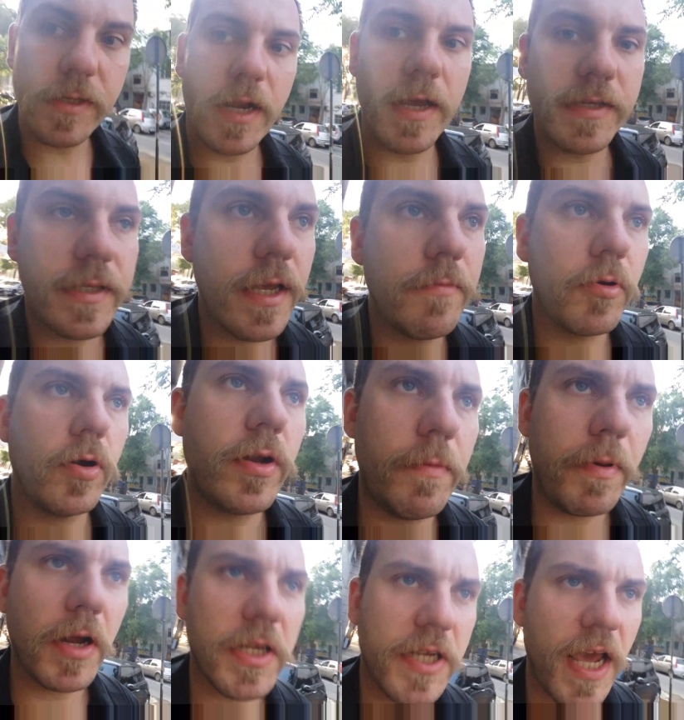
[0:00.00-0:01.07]
is a nice neighborhood,
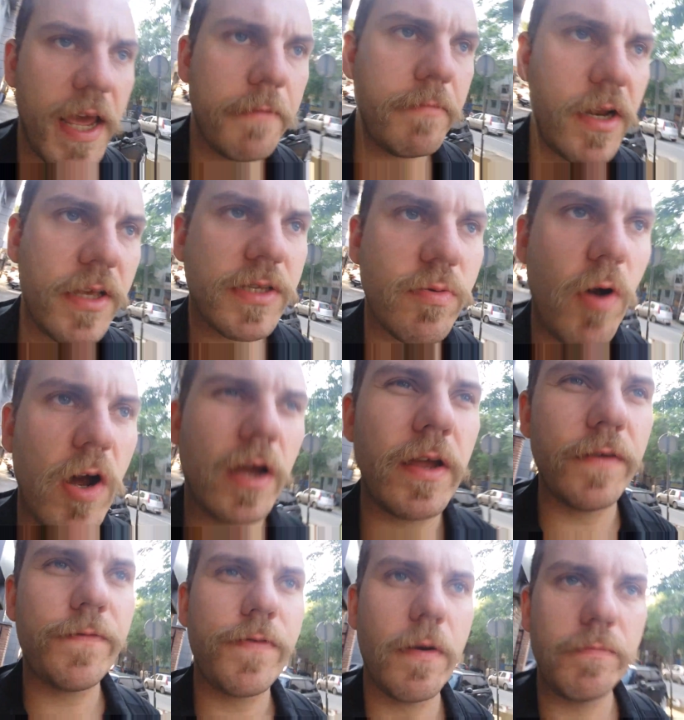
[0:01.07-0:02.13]
about 10 minutes
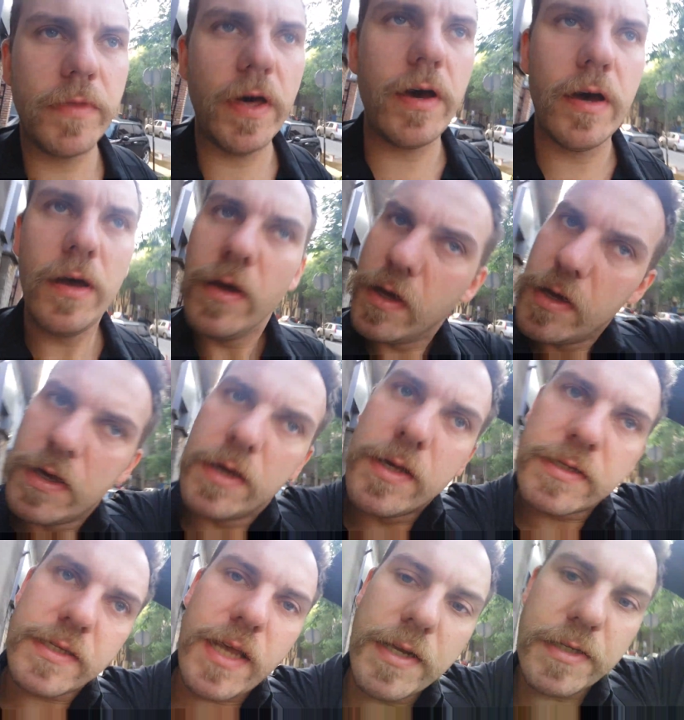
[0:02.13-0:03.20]
walking from the
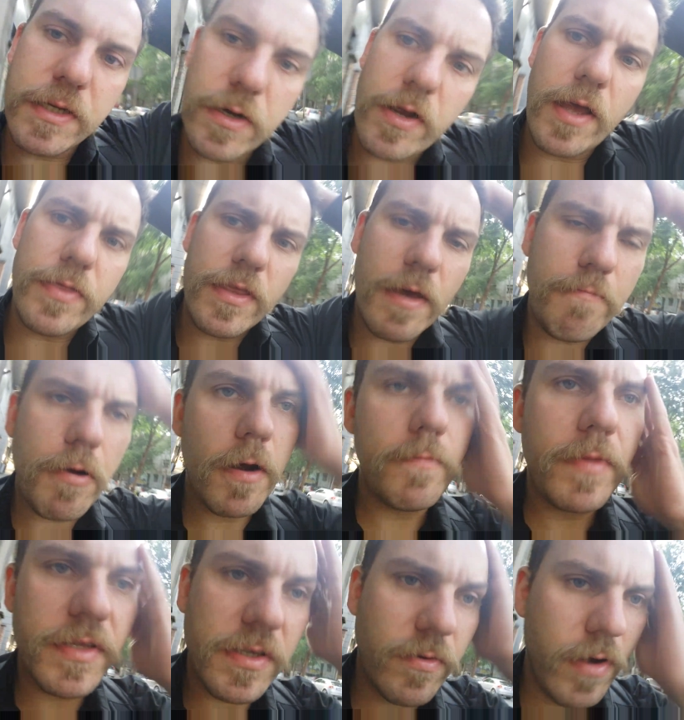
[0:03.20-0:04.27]
center, and the
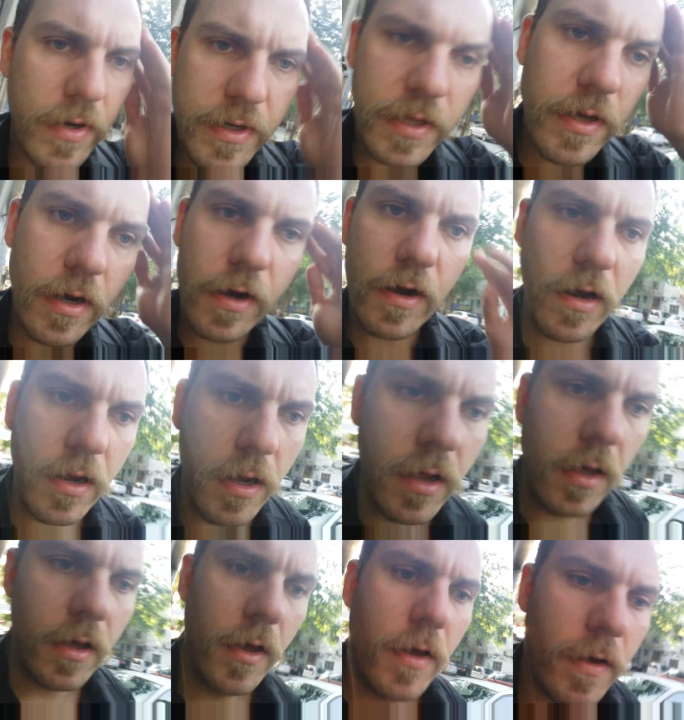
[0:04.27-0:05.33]
apartments around here
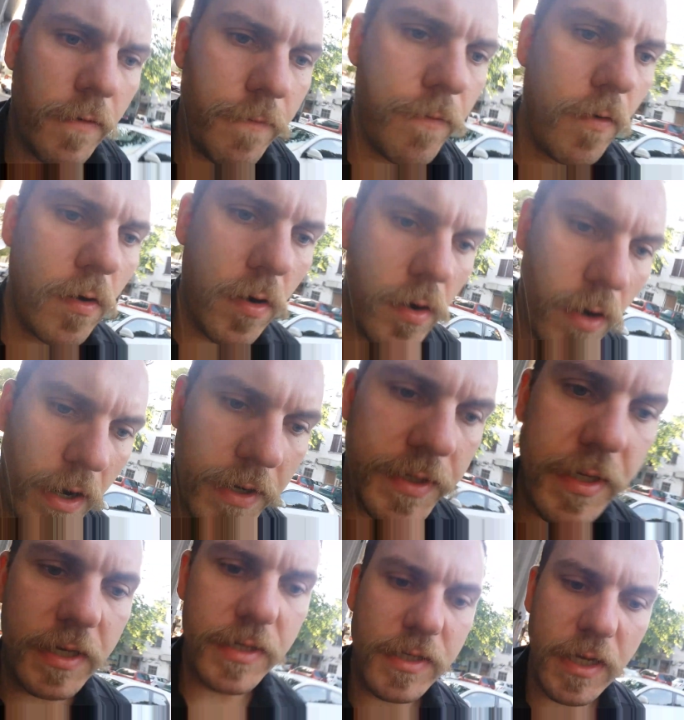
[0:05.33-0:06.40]
for a
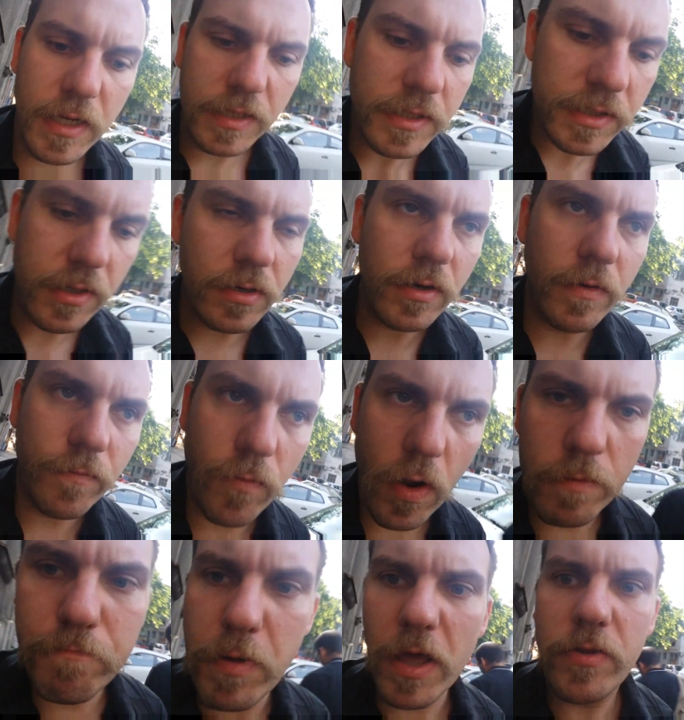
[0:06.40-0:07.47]
decent sort of
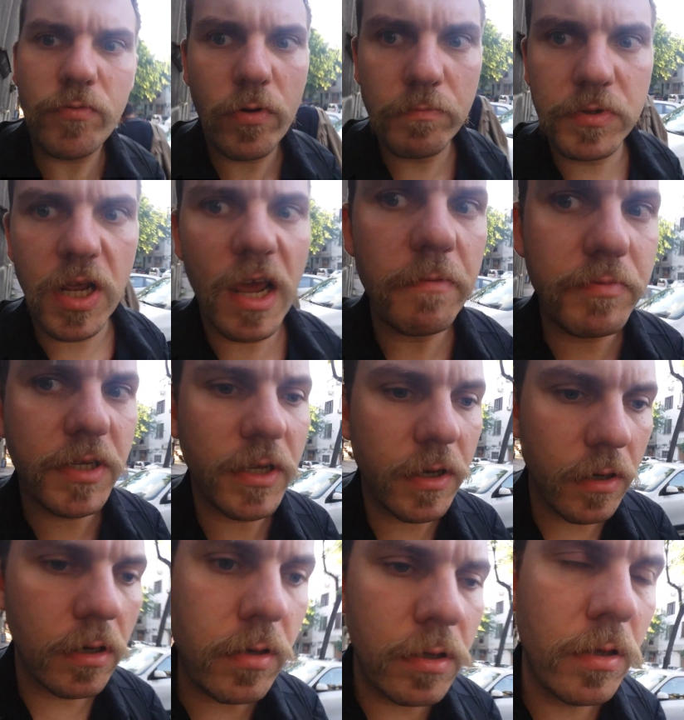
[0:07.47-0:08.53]
one bedroom type
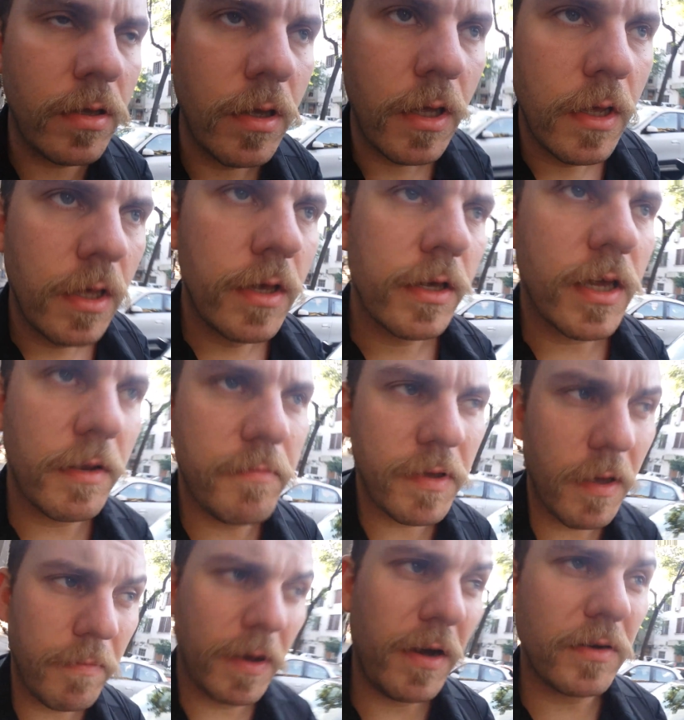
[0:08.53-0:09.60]
deal can
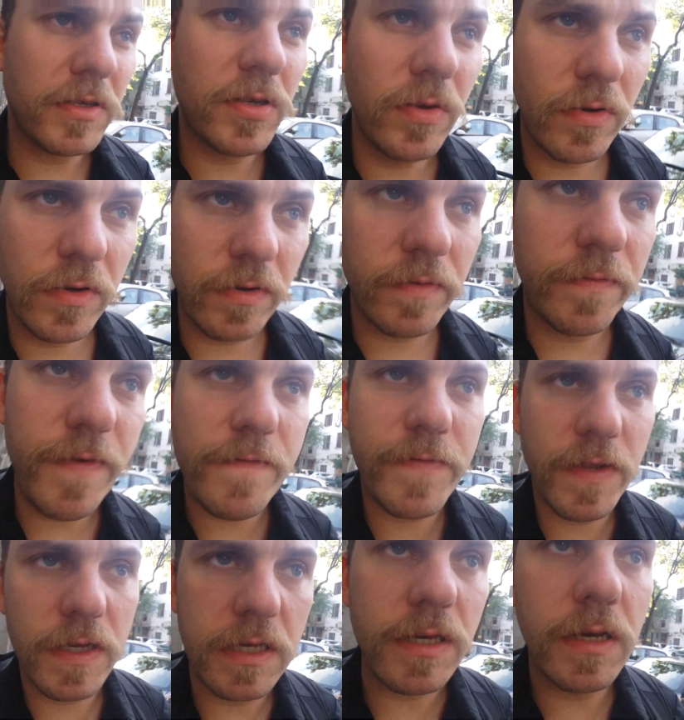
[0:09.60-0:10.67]
be about
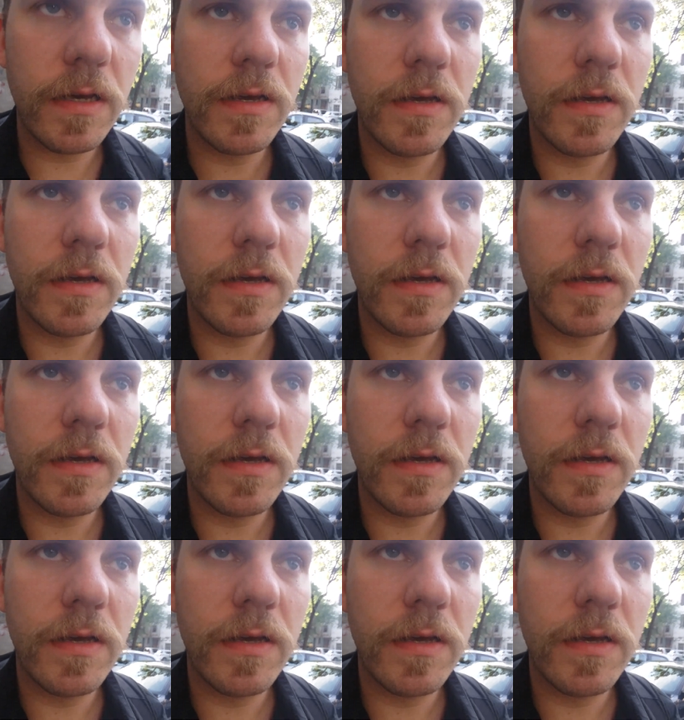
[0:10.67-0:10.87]
250